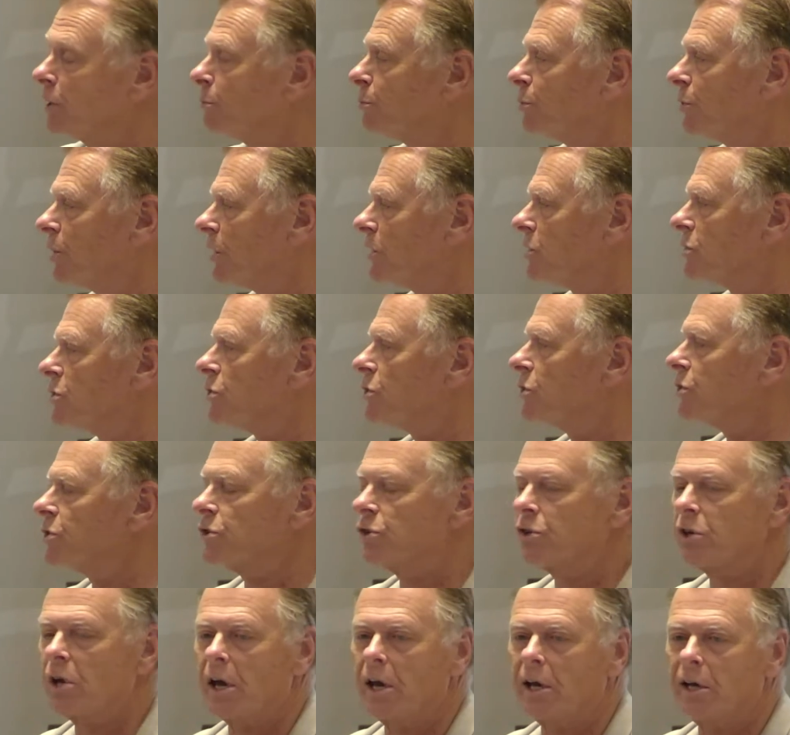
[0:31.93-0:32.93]
place to
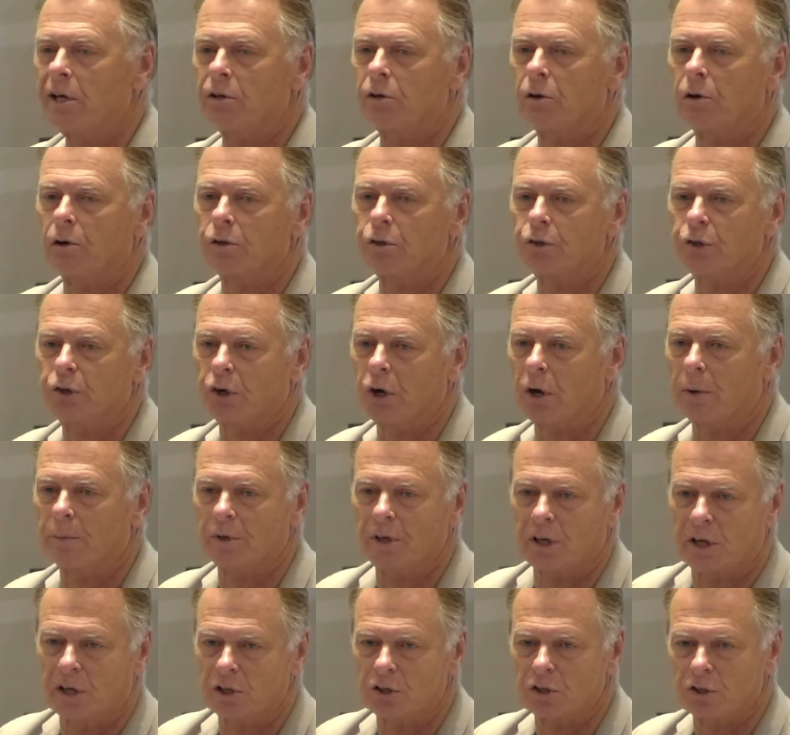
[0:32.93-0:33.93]
stay in our
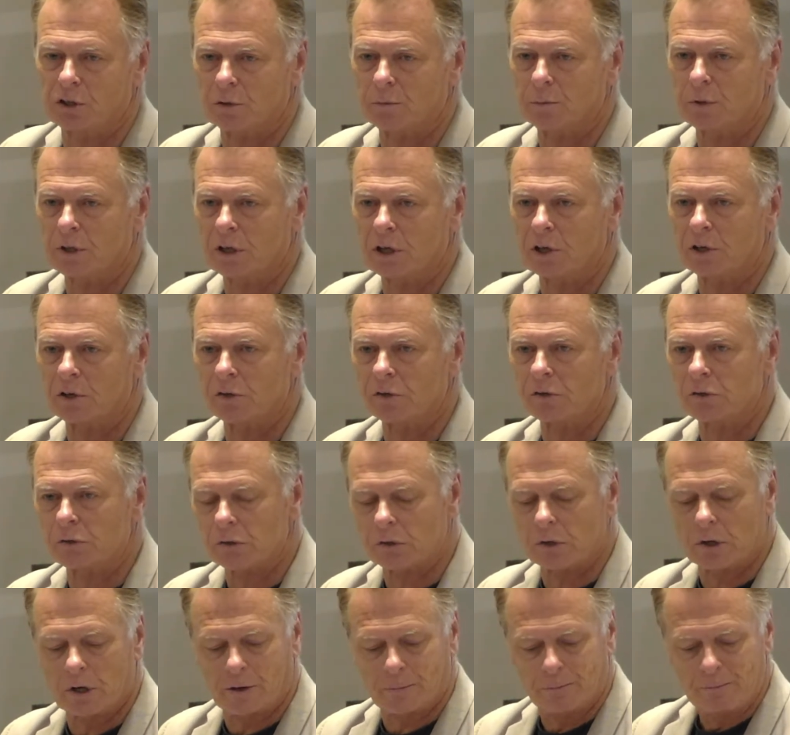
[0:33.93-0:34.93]
denomination
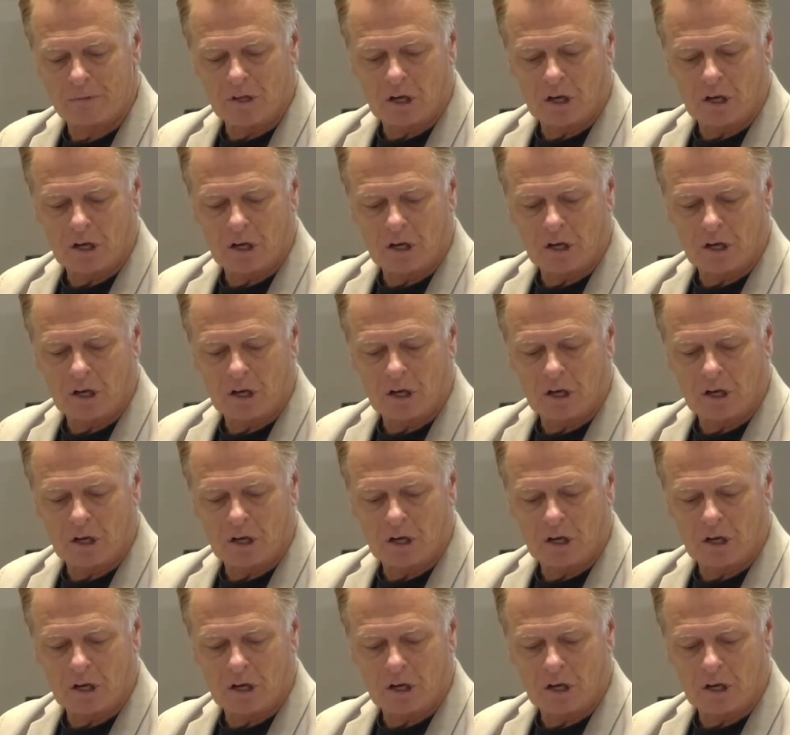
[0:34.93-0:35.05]
because uh,